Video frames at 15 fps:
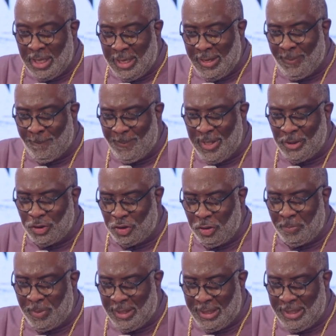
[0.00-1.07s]
it means you
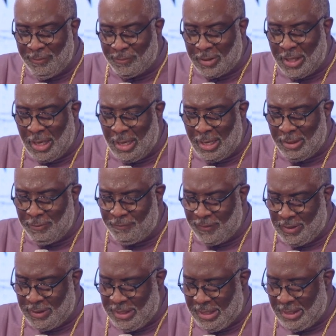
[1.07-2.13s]
believe
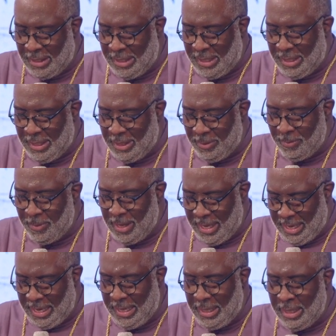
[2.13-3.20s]
confidently,
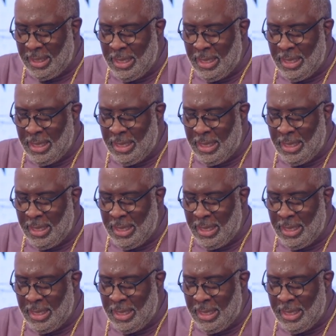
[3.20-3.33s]
A.